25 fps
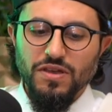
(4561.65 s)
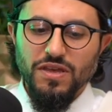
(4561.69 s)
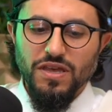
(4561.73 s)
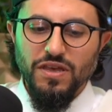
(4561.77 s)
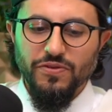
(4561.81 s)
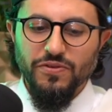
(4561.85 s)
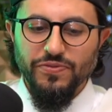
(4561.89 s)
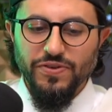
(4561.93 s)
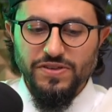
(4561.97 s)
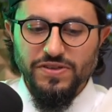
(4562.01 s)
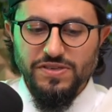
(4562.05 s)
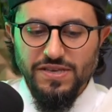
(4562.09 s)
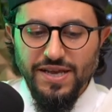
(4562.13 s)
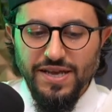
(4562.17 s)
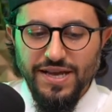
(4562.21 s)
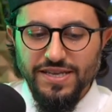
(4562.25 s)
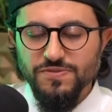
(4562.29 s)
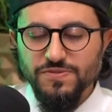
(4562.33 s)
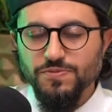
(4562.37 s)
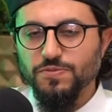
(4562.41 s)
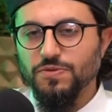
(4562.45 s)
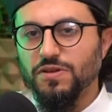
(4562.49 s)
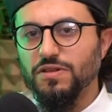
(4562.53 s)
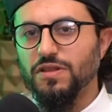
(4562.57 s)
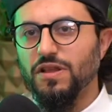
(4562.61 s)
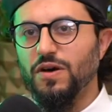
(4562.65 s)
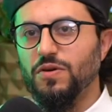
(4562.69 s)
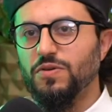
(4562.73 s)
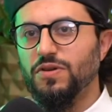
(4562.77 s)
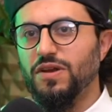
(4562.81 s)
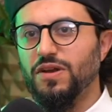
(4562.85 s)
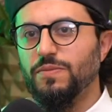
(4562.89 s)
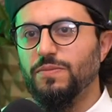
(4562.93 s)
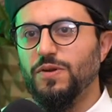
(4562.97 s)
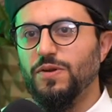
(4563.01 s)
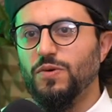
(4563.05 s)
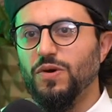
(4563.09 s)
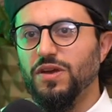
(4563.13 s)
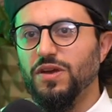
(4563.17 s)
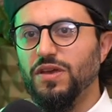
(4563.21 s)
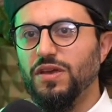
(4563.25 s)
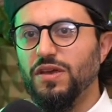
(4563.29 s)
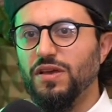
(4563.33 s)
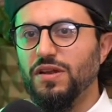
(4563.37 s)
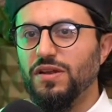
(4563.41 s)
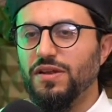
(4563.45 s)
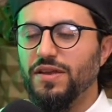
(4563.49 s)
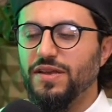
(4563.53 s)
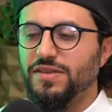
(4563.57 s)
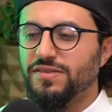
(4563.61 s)
if it's hasbunallahu ni'am
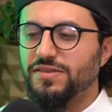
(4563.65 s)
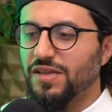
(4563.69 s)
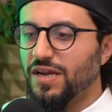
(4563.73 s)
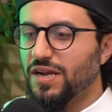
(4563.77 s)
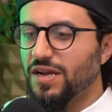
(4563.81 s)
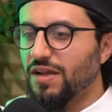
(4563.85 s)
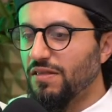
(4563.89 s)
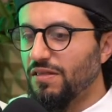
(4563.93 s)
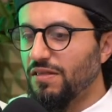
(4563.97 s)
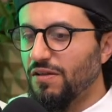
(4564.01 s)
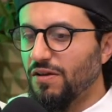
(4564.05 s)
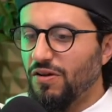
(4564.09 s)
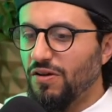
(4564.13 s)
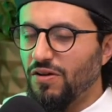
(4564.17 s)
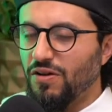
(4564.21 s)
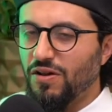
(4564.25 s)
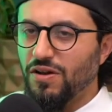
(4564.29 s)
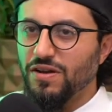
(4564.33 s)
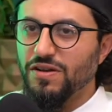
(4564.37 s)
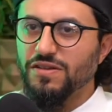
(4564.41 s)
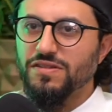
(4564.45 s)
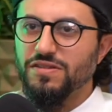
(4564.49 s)
al-wakil, it's like a long